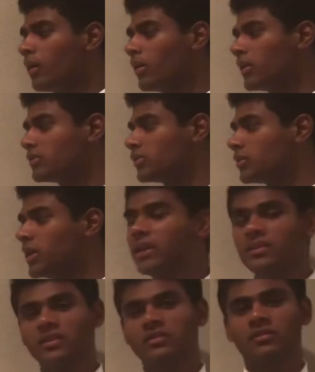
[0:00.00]
All right, so key
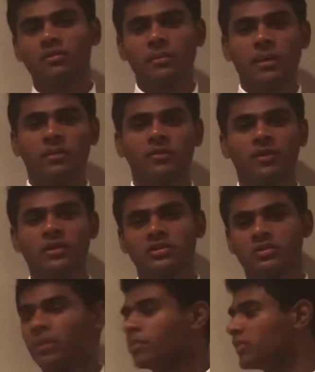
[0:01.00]
things to remember for
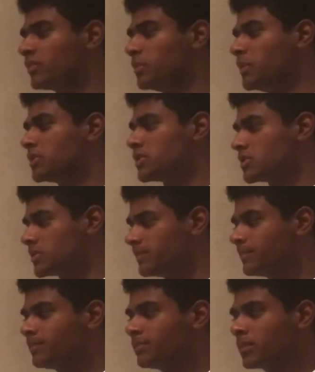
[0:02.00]
descriptive speeches.
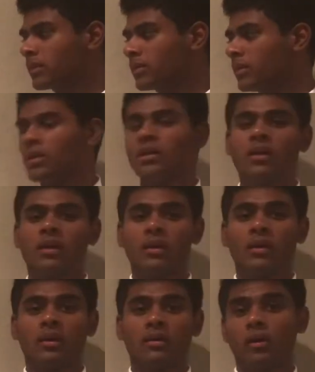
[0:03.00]

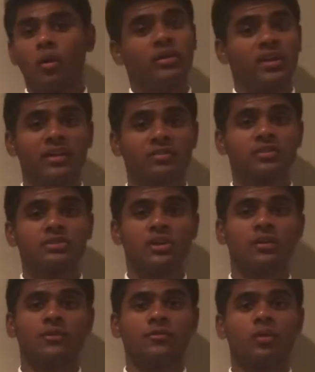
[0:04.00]
Always ask
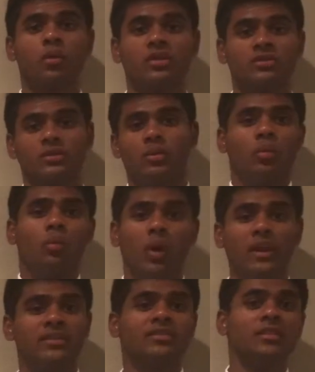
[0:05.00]
yourself, of course,
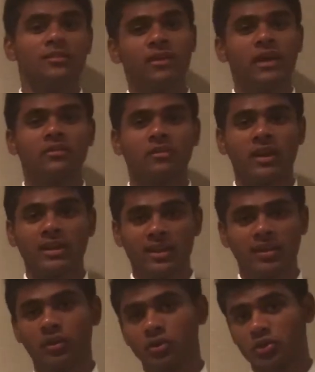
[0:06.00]
what is the event or
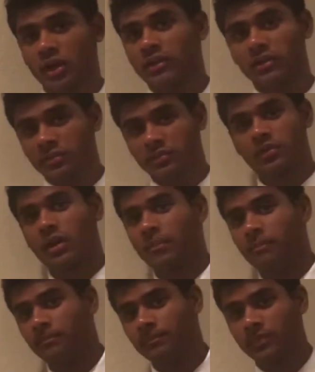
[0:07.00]
idea you're trying to describe,
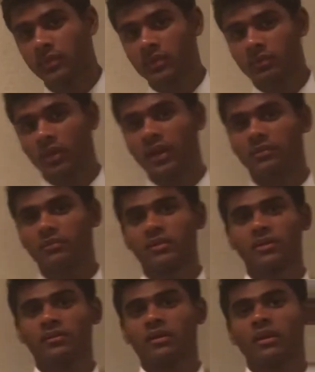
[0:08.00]
right?
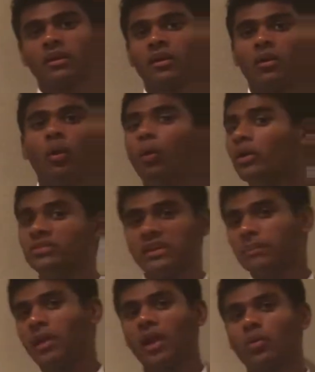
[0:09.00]
Always
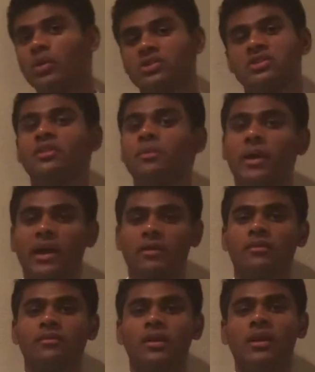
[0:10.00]
keep that question in the back
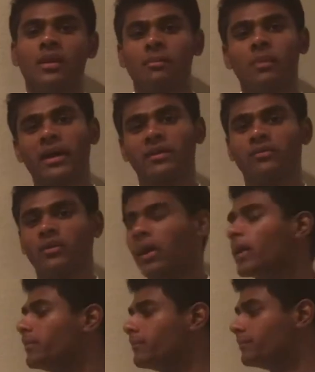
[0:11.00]
of your
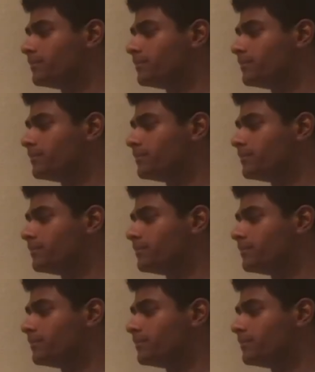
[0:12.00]
head.